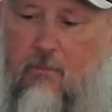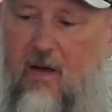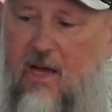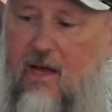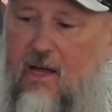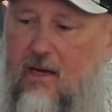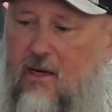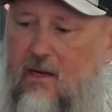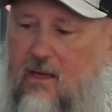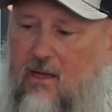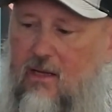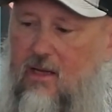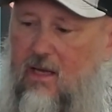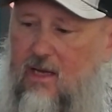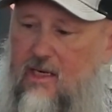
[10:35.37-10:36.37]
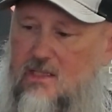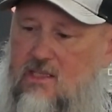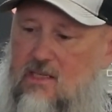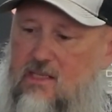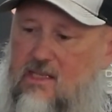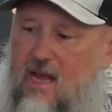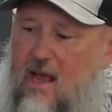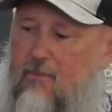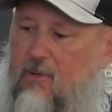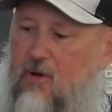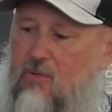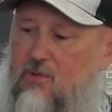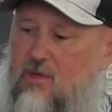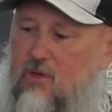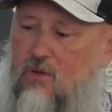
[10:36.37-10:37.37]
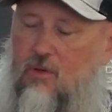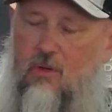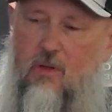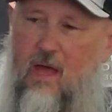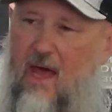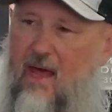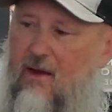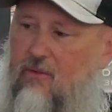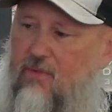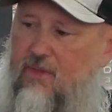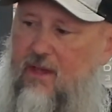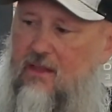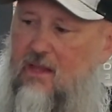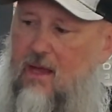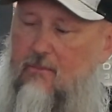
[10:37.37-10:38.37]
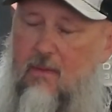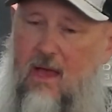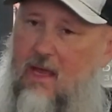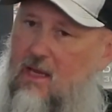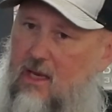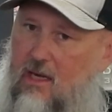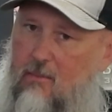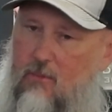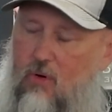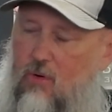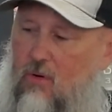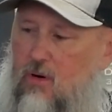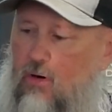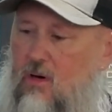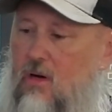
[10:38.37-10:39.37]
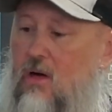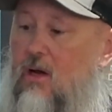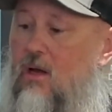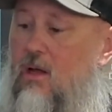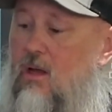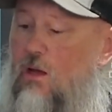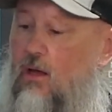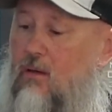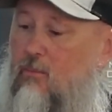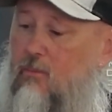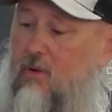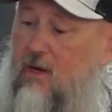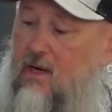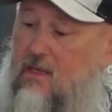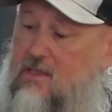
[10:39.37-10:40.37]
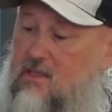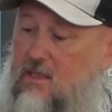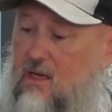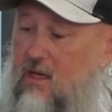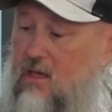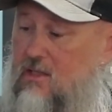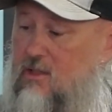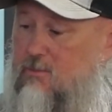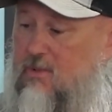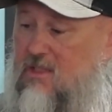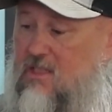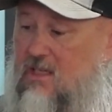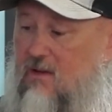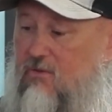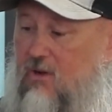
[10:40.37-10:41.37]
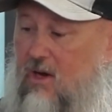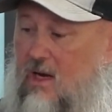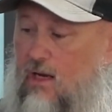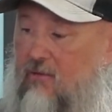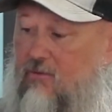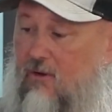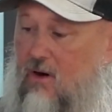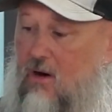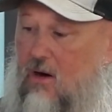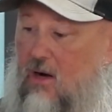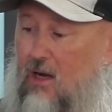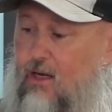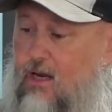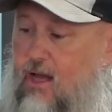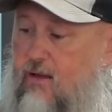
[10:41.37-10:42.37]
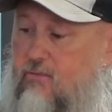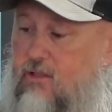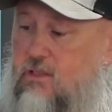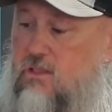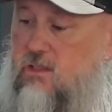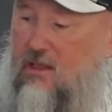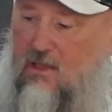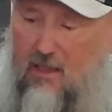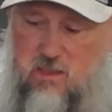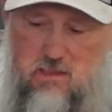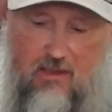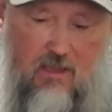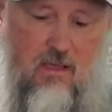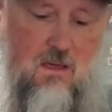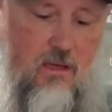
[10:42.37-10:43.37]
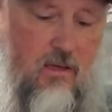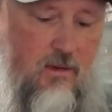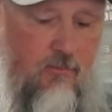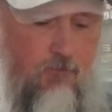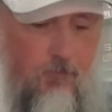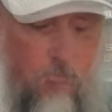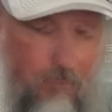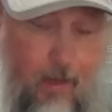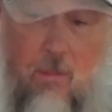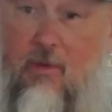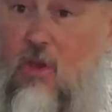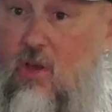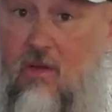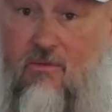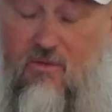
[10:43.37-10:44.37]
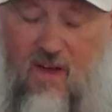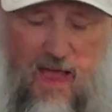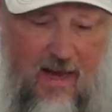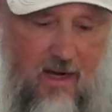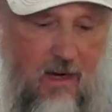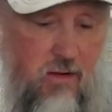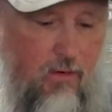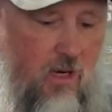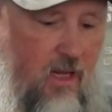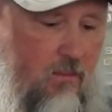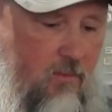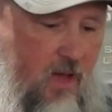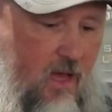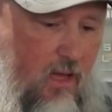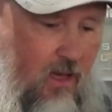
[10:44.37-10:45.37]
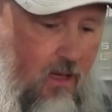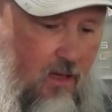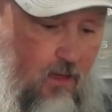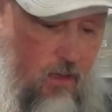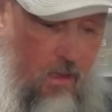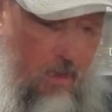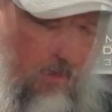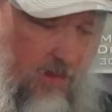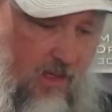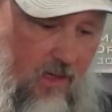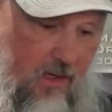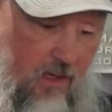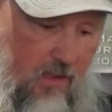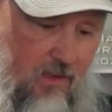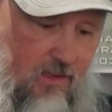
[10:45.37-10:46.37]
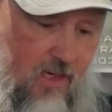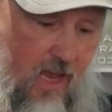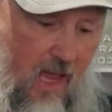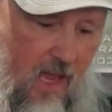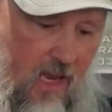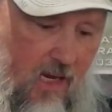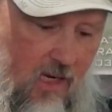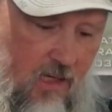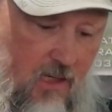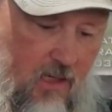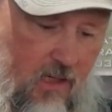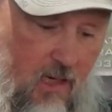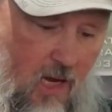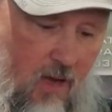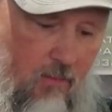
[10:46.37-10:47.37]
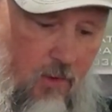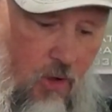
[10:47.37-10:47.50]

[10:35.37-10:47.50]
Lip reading: And it's a snap-on tool that I don't think they make anymore, but it's specifically for Harley Davidson. It's, maybe you can find it on eBay. It is AWHD,